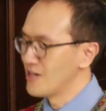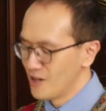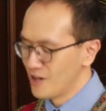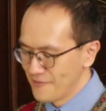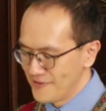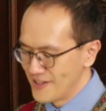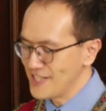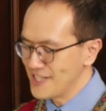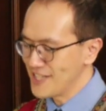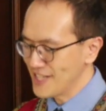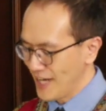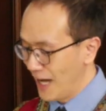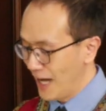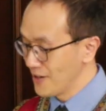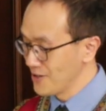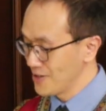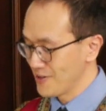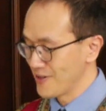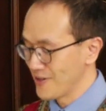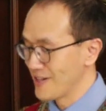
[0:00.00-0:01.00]
of this
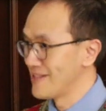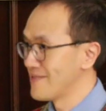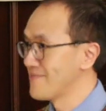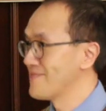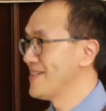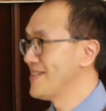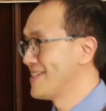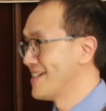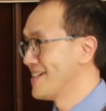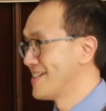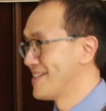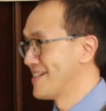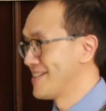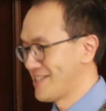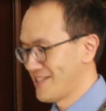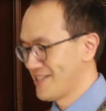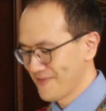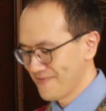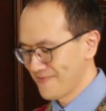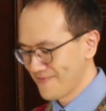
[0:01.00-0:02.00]
country, isn't it?